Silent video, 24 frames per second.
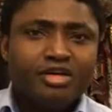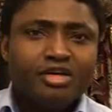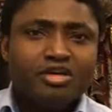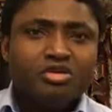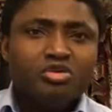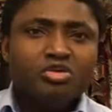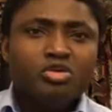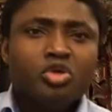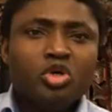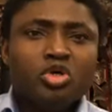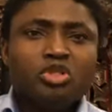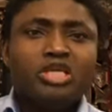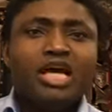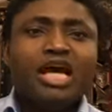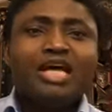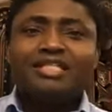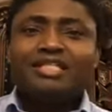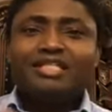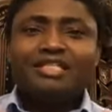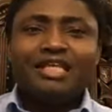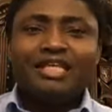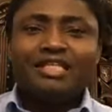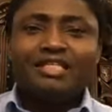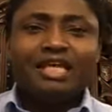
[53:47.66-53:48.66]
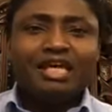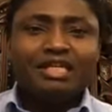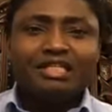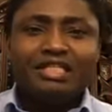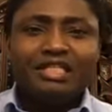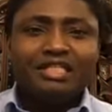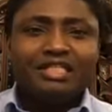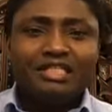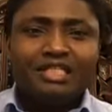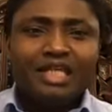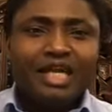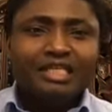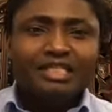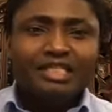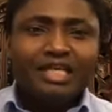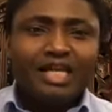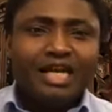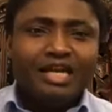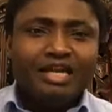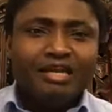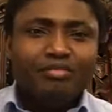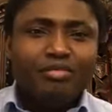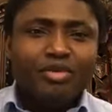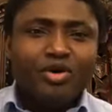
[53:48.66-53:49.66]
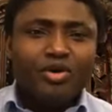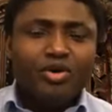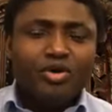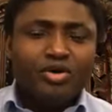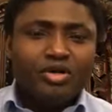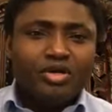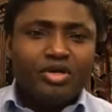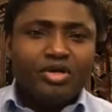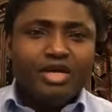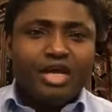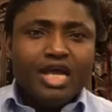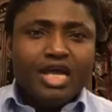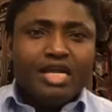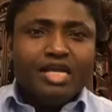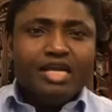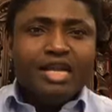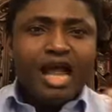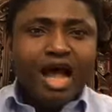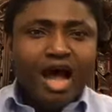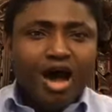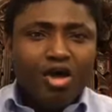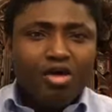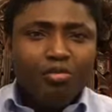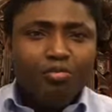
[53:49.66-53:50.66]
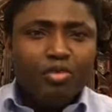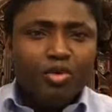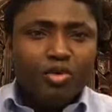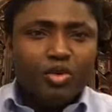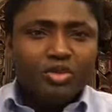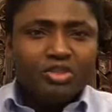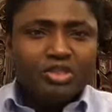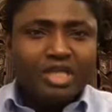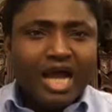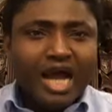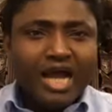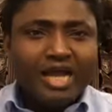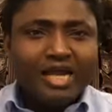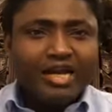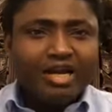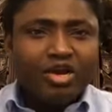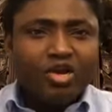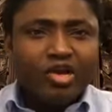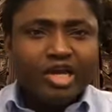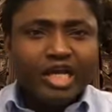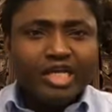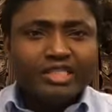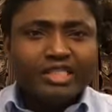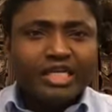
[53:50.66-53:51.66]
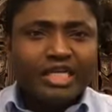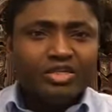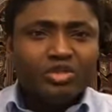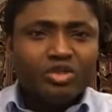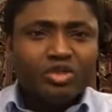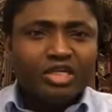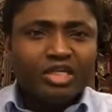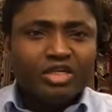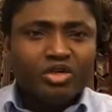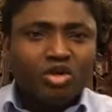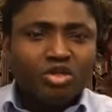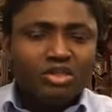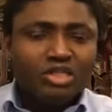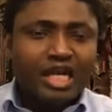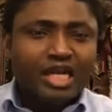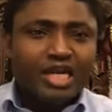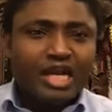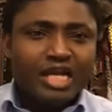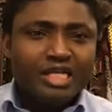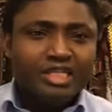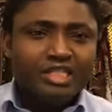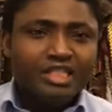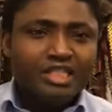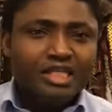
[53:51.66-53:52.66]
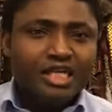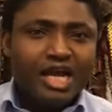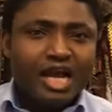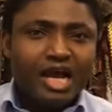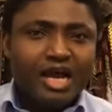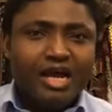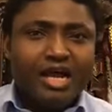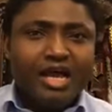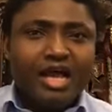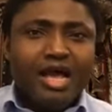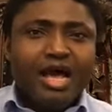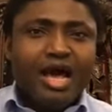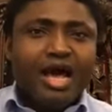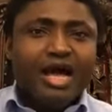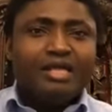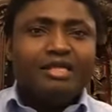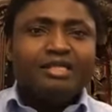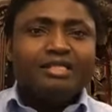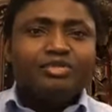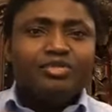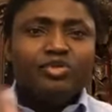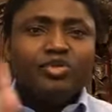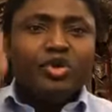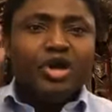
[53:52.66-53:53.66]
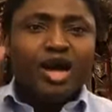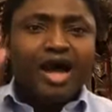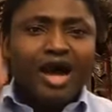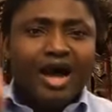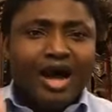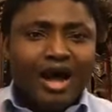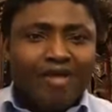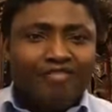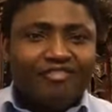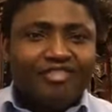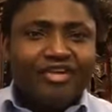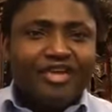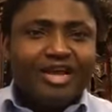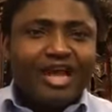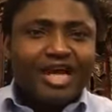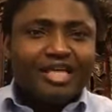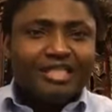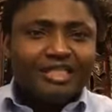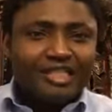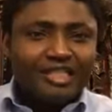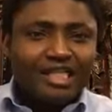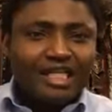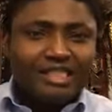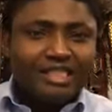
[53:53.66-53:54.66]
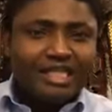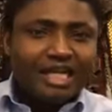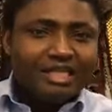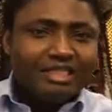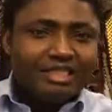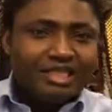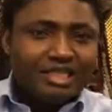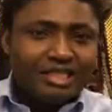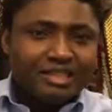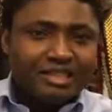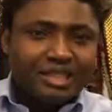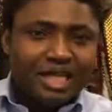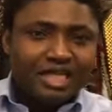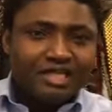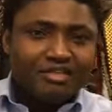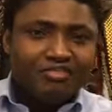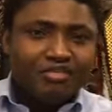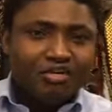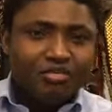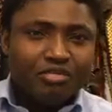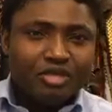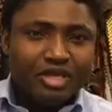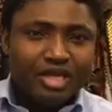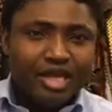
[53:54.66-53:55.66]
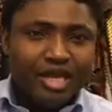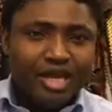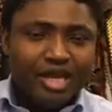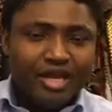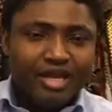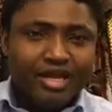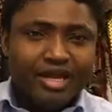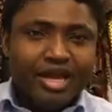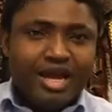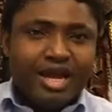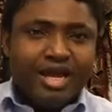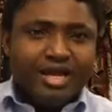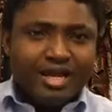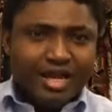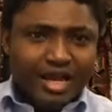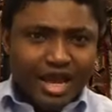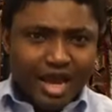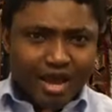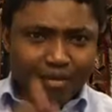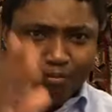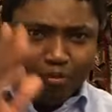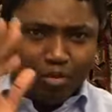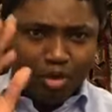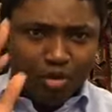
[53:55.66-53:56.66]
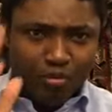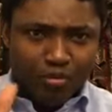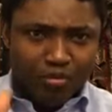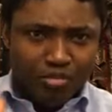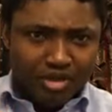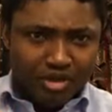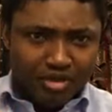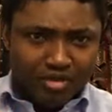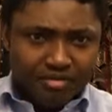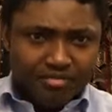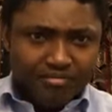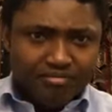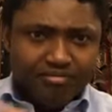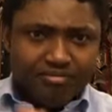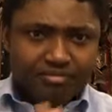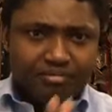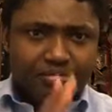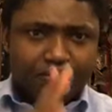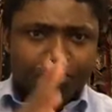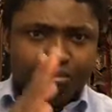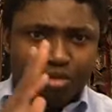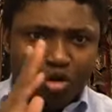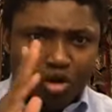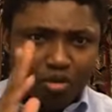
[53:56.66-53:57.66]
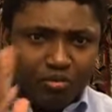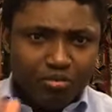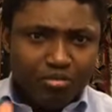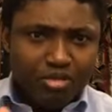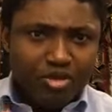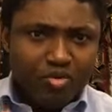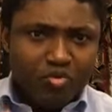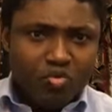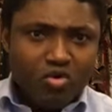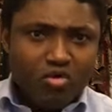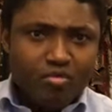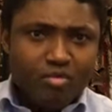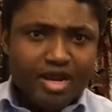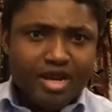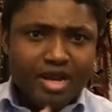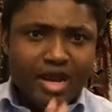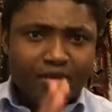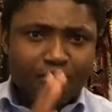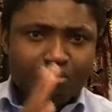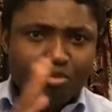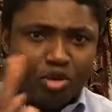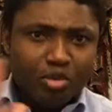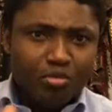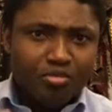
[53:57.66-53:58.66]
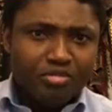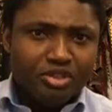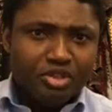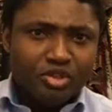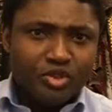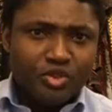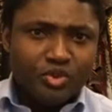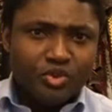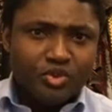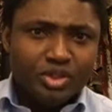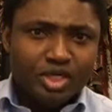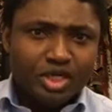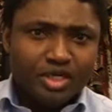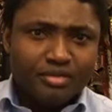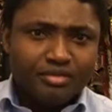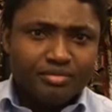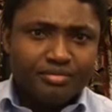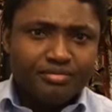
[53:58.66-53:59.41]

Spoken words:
Not accidental discharge anymore. Now, brutally relocated to the northern Nigeria, and you are having accidental discharge from the air. They are bombing. Bombing women and bombing children.